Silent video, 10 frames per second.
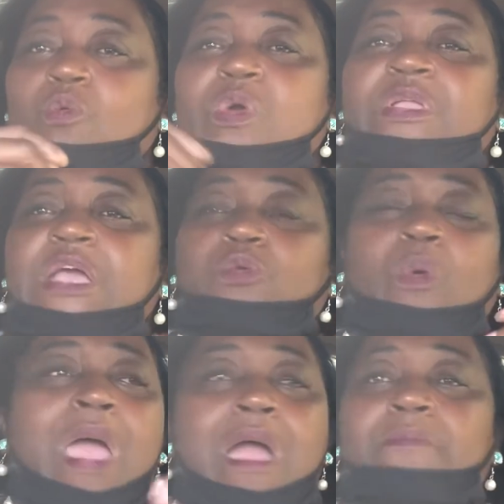We need to
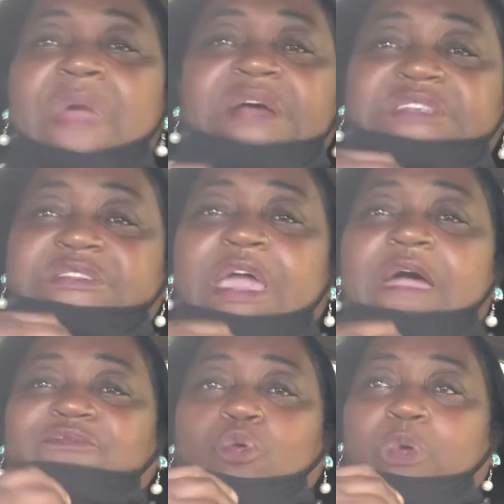wear our masks
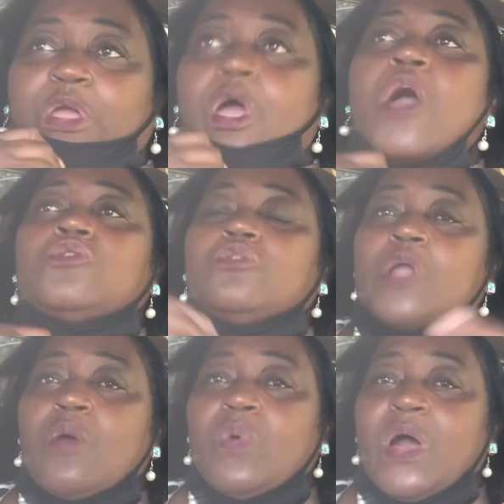everywhere. You
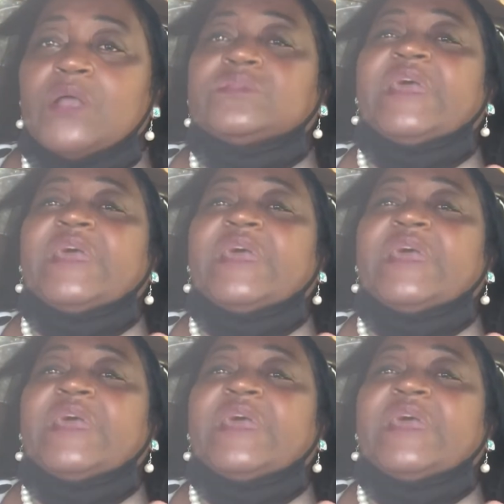know what?